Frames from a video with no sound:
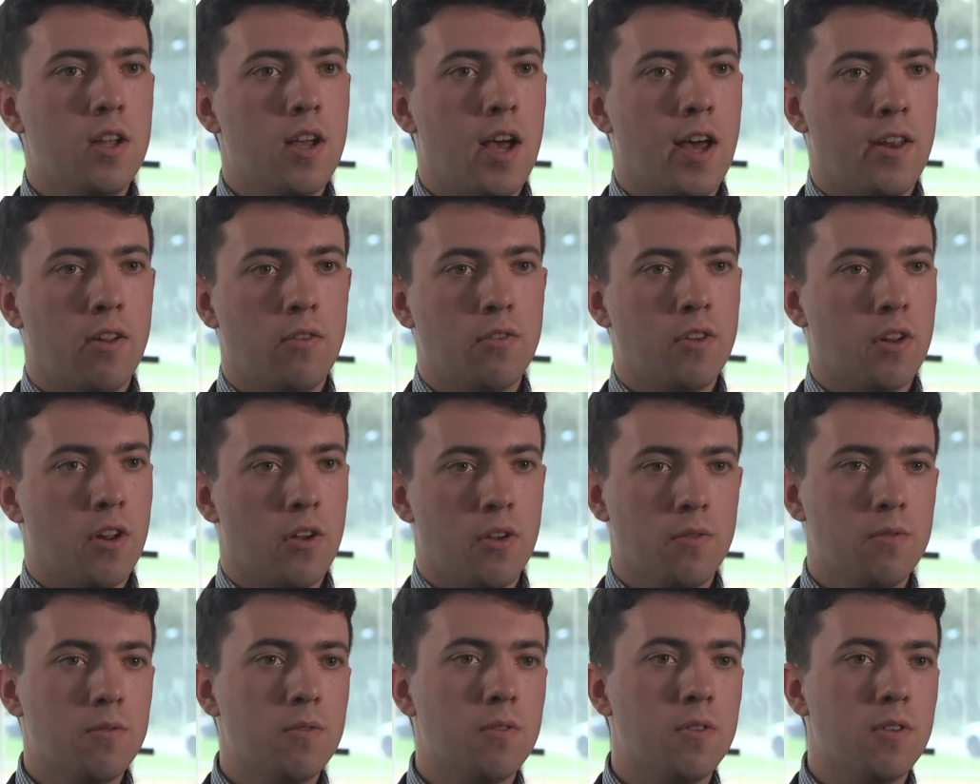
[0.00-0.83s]
And, you
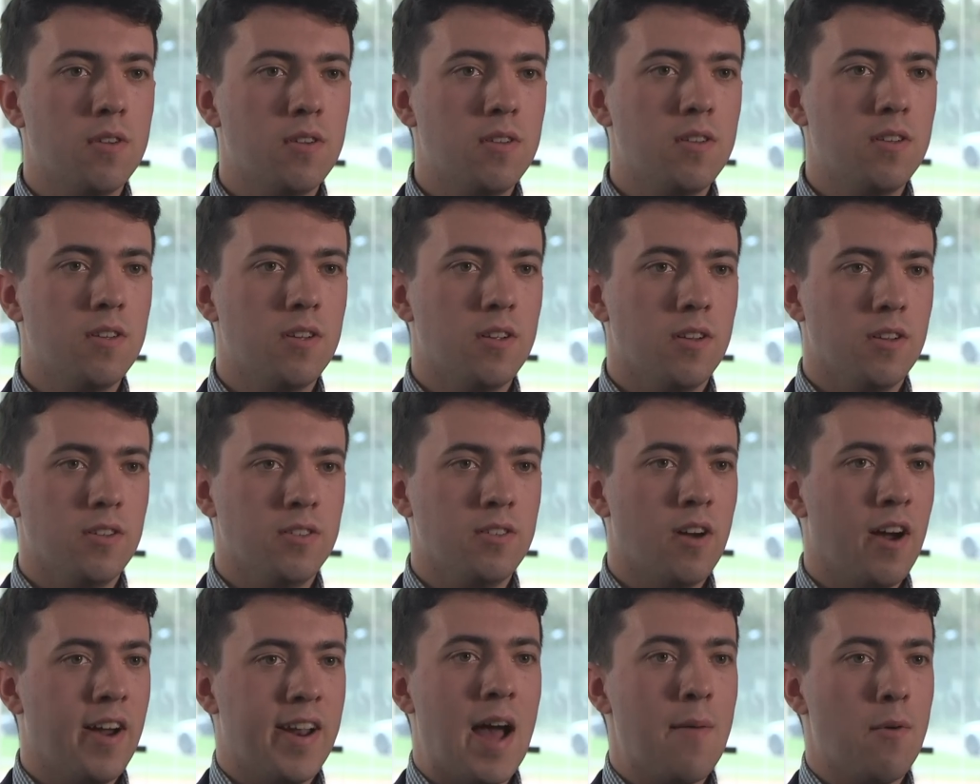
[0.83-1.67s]
know,
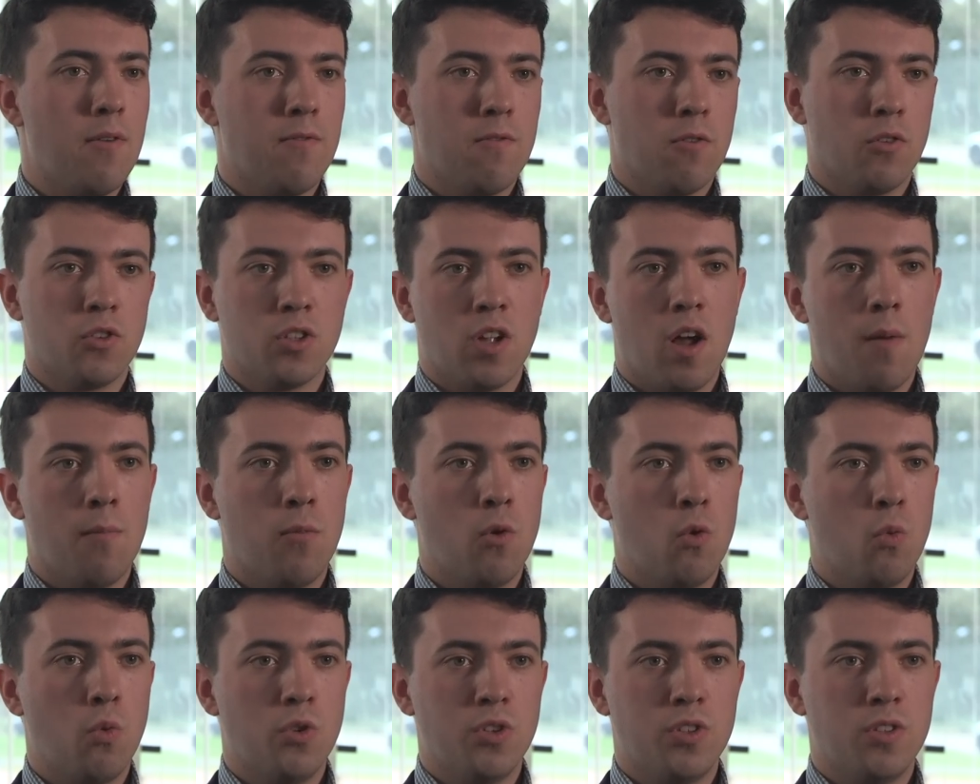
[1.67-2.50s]
Diane Abbott, for
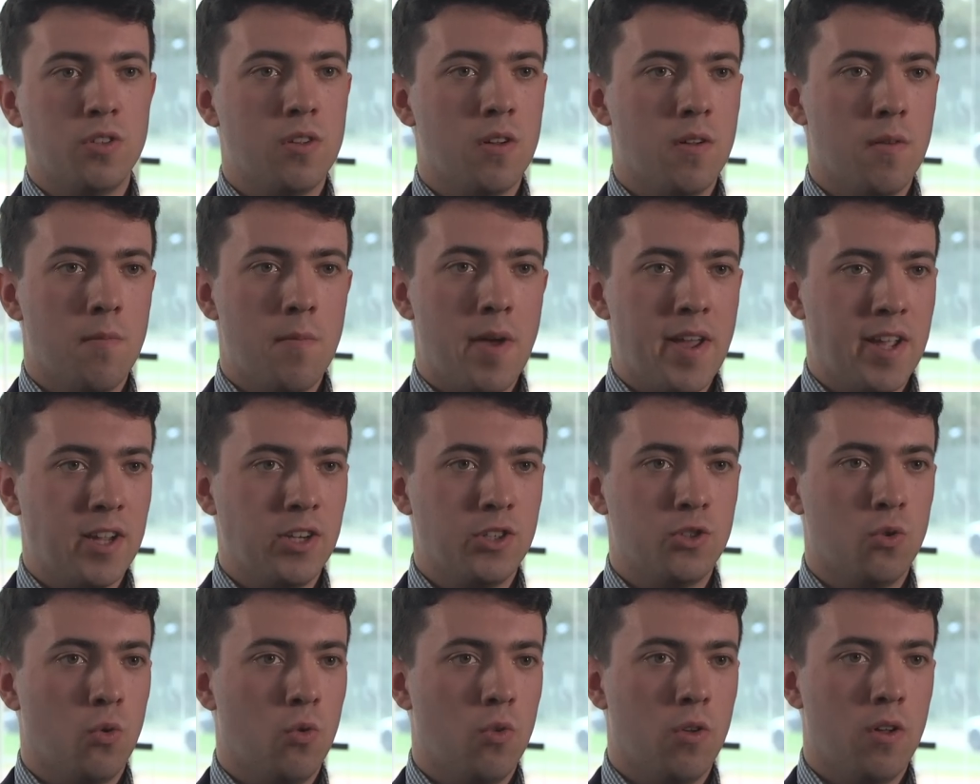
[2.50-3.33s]
example, was making
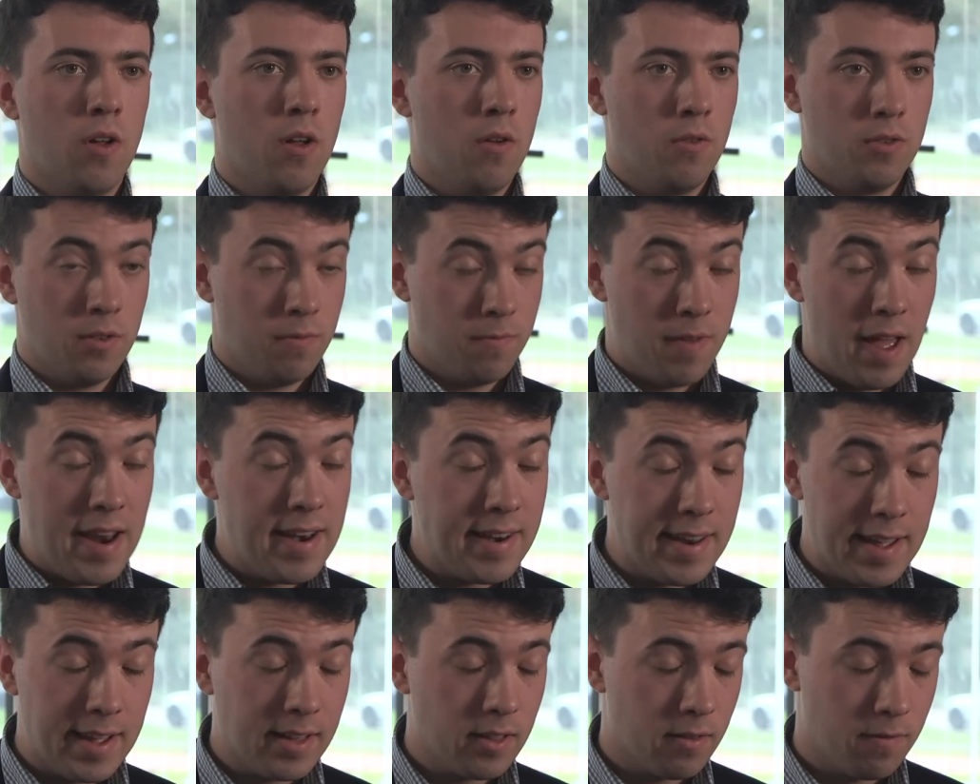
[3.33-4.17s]
sure,
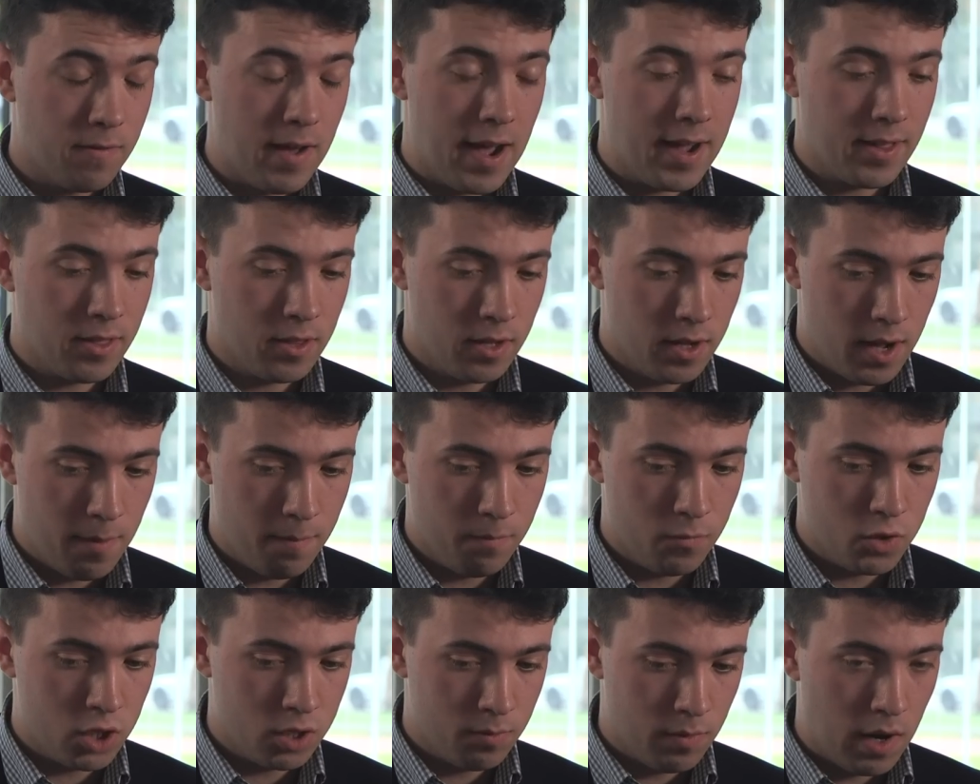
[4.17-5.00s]
defending the fact that
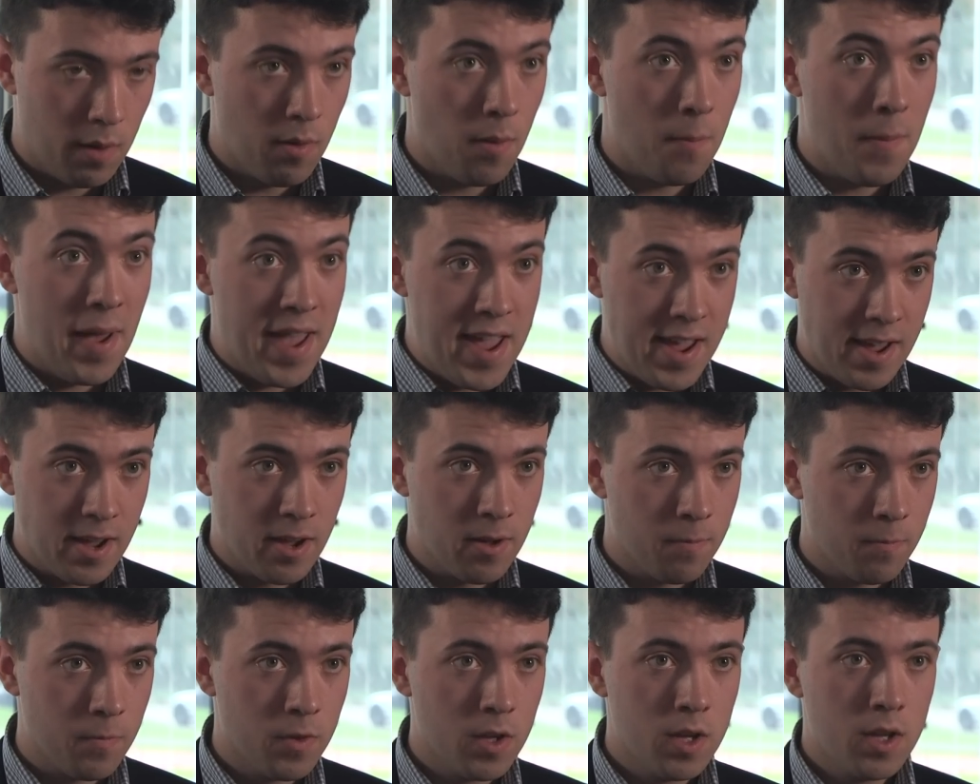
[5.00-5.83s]
Shamima
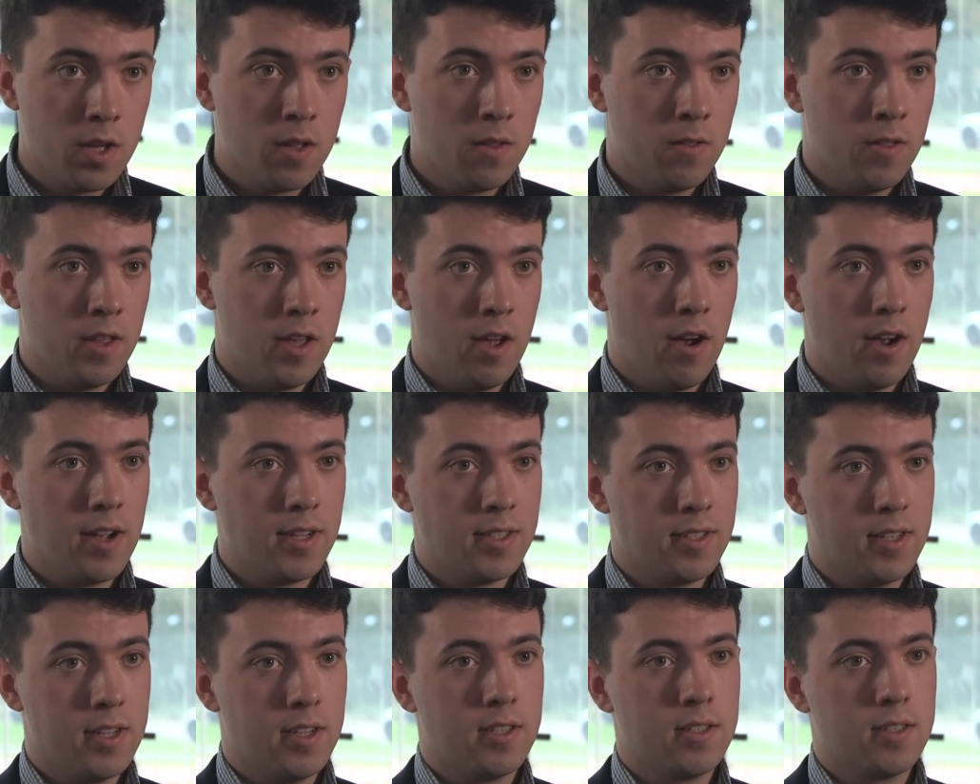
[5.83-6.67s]
Begum, the
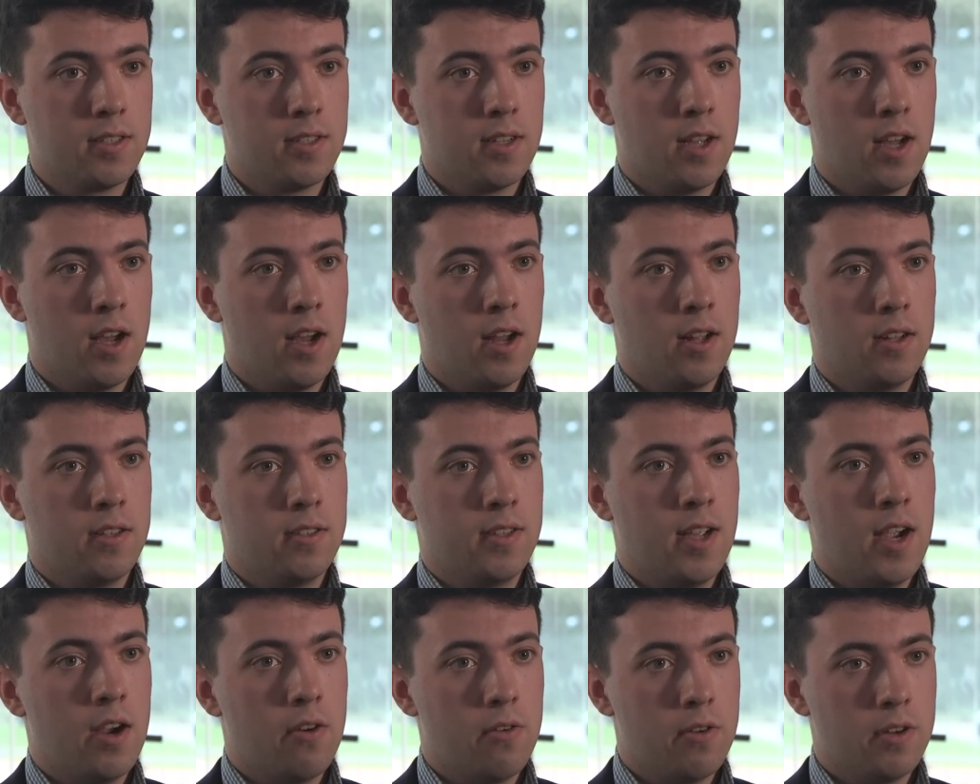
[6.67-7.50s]
ISIS
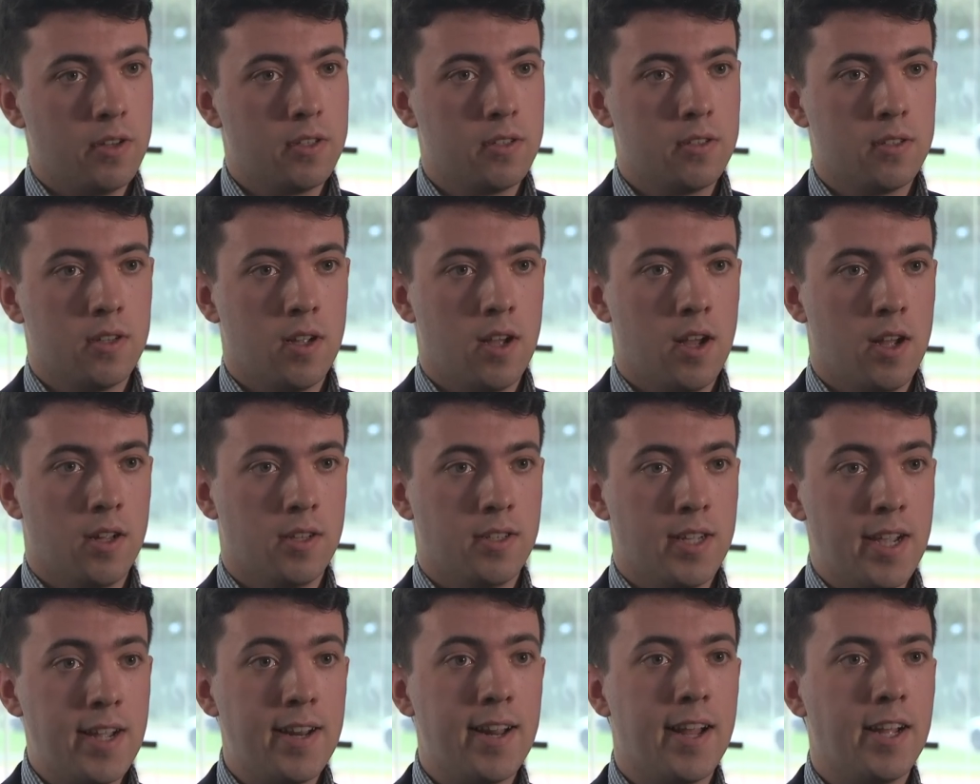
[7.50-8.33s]
terrorist
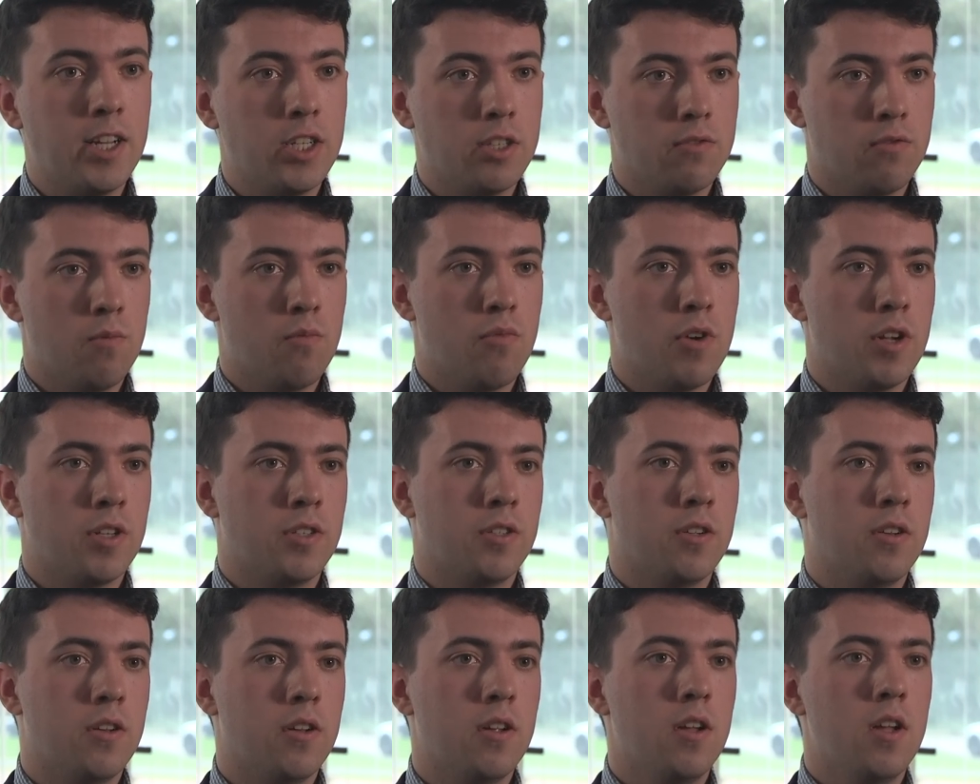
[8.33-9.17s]
teenager from
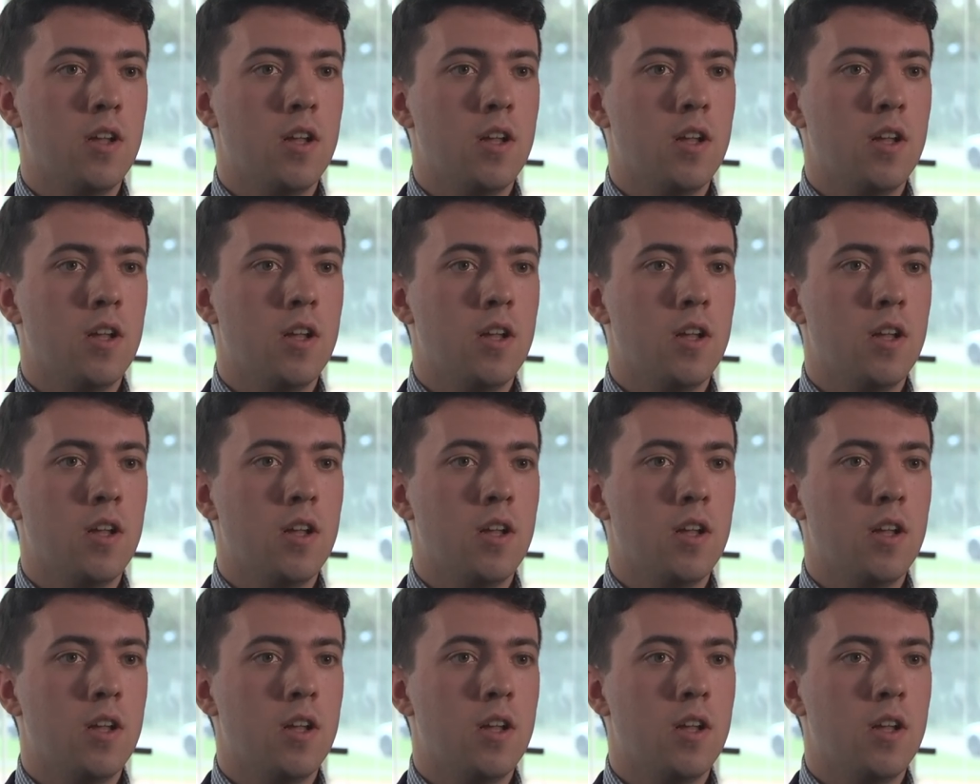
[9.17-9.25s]
Britain,